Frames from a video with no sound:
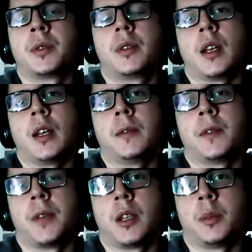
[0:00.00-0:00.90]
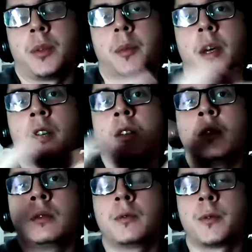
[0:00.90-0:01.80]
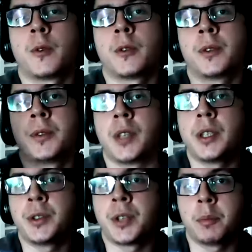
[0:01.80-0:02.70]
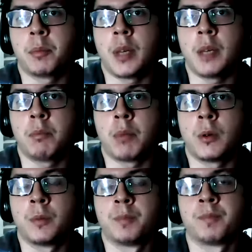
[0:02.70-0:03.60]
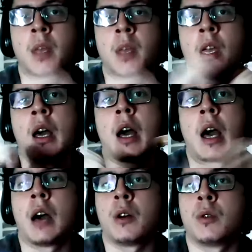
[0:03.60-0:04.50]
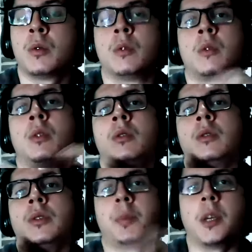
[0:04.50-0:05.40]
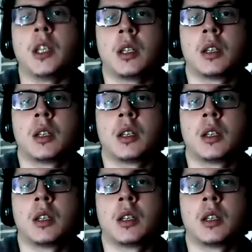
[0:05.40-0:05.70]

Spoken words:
that I've developed on my own for teaching people how to speak